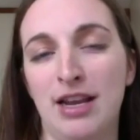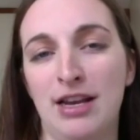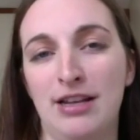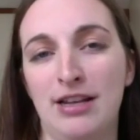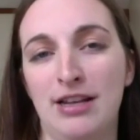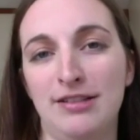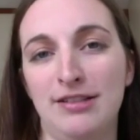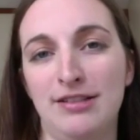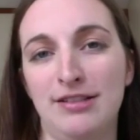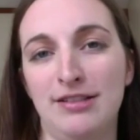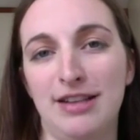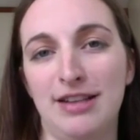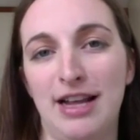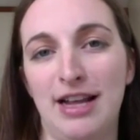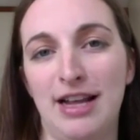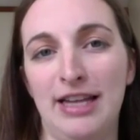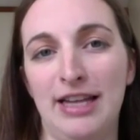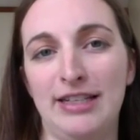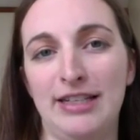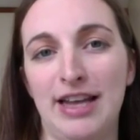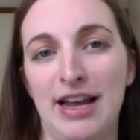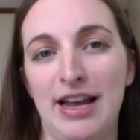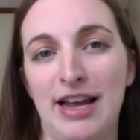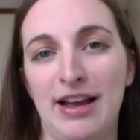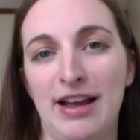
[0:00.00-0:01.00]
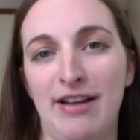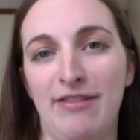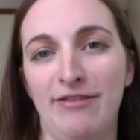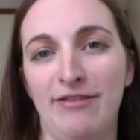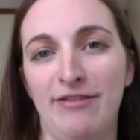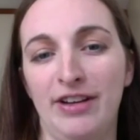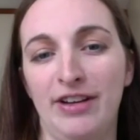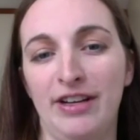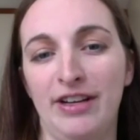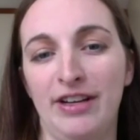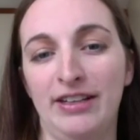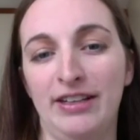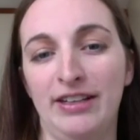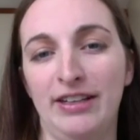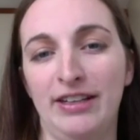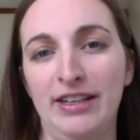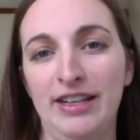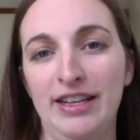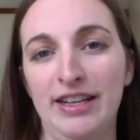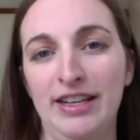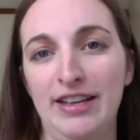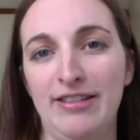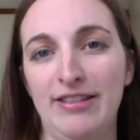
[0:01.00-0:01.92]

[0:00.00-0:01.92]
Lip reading: and I like to have